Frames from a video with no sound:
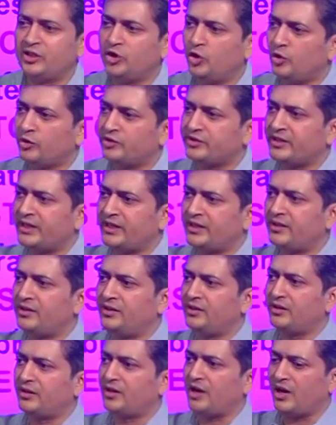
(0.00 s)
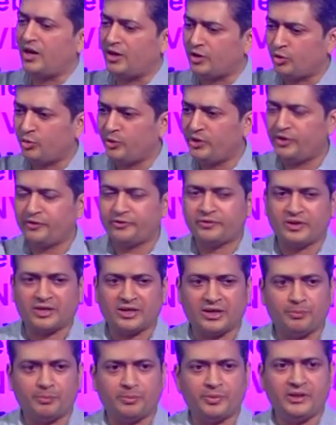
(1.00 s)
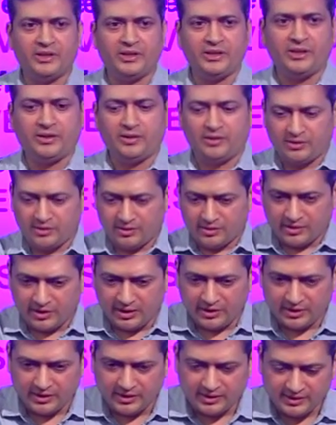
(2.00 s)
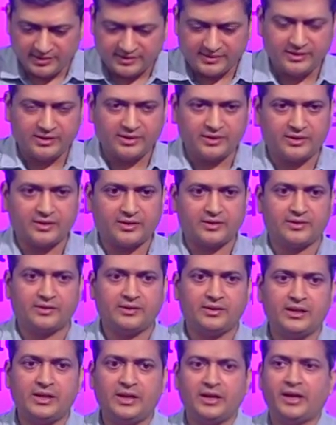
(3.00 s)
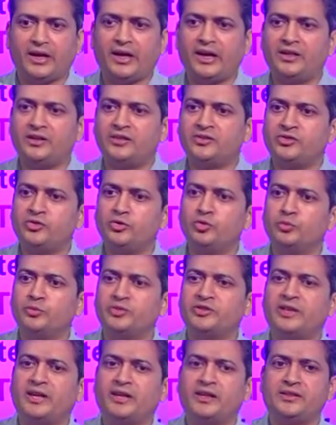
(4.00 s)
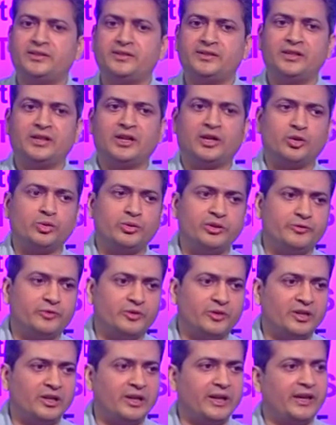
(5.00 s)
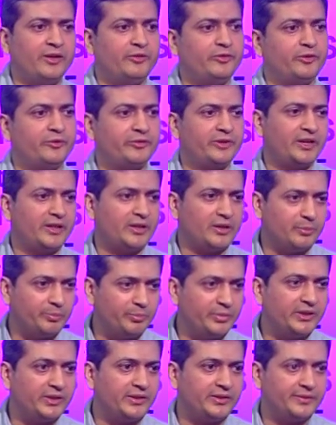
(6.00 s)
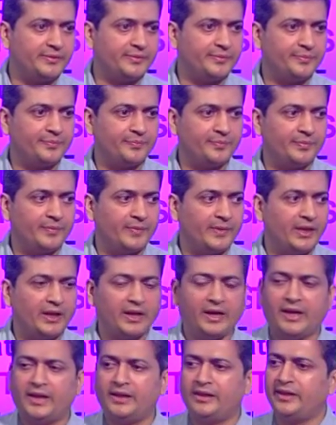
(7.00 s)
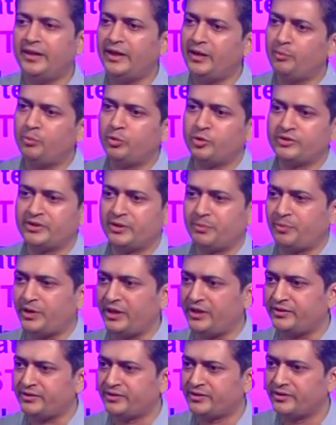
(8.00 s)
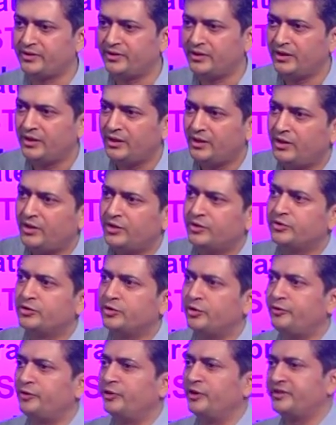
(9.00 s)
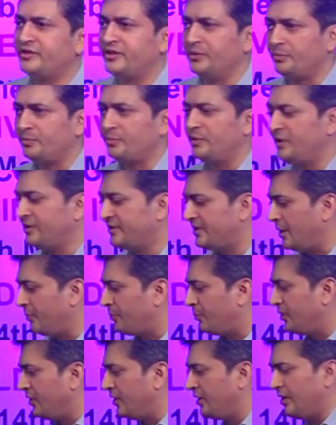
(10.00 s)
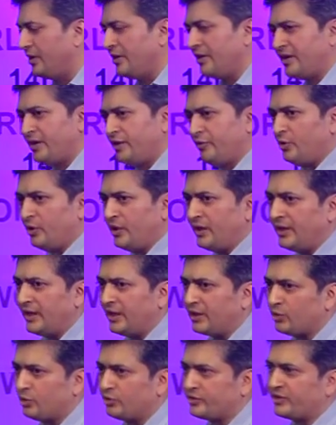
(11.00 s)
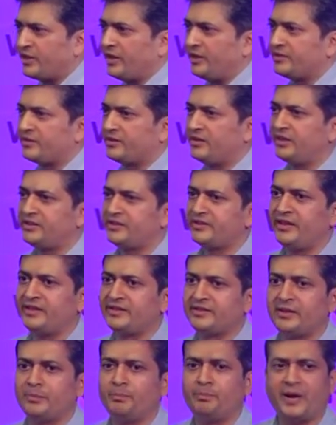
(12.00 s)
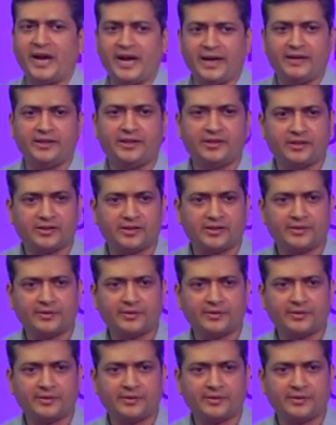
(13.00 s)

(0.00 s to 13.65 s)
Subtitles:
looks at the ROE of the company in this year and assumes that is the ROE for the life of that company, and then puts a price. So for example, give you Hindalco's case, let's say it's a bad year,